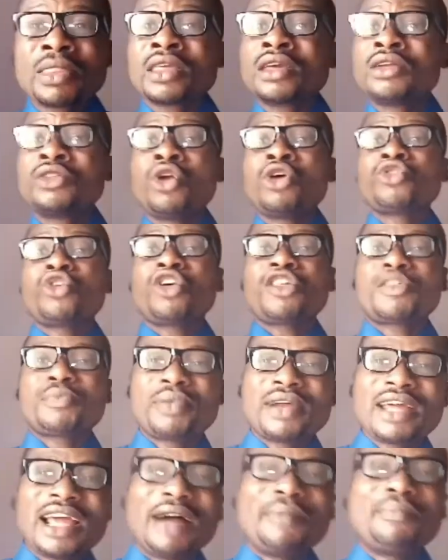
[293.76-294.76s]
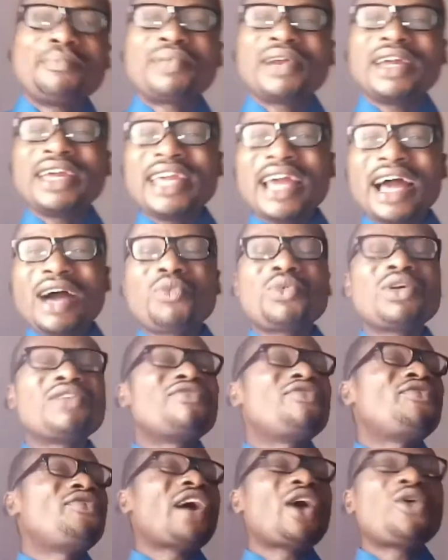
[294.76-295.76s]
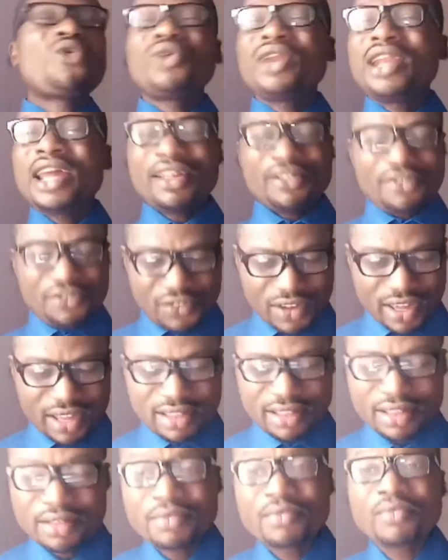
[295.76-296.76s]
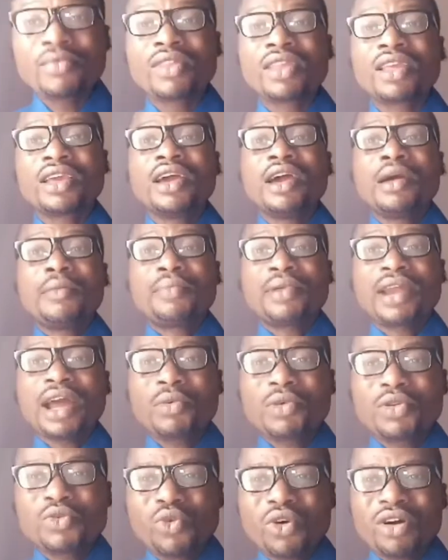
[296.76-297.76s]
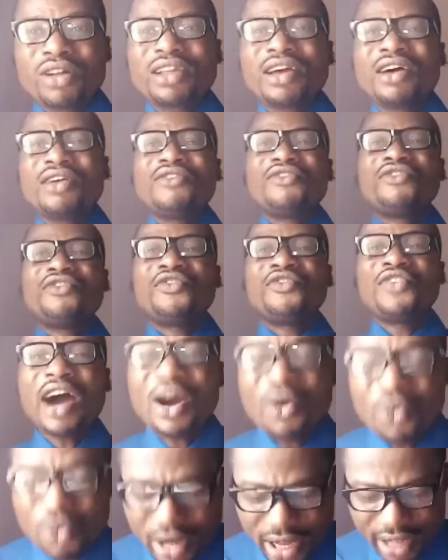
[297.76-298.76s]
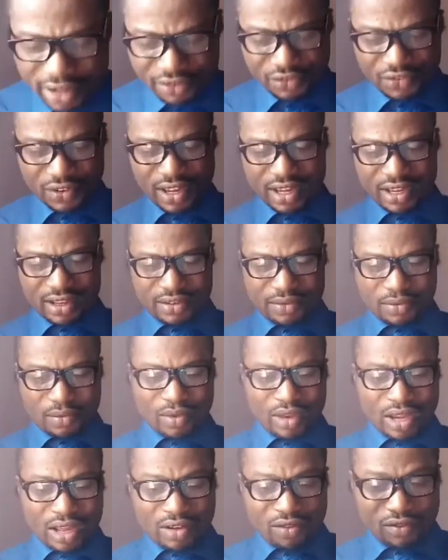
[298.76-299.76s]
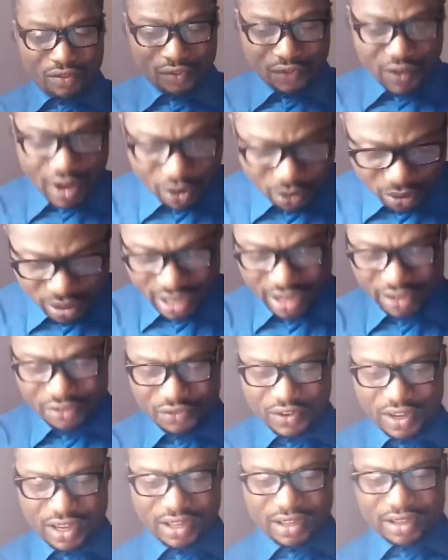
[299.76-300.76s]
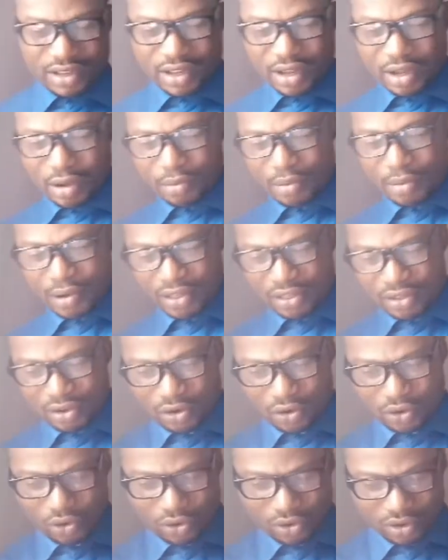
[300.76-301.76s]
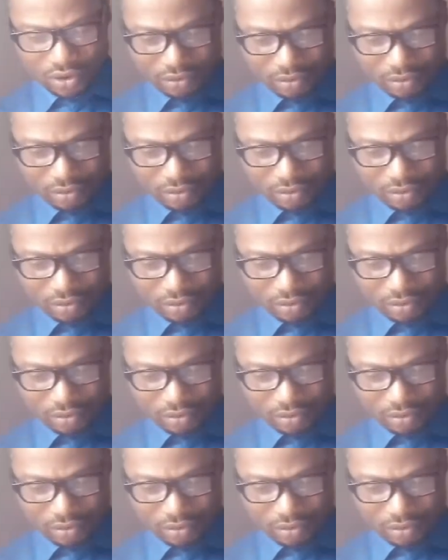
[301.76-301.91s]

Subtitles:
Not just prayer, prayer with violent faith. Prayer with what? Violent faith. Violent faith. Praise the Lord.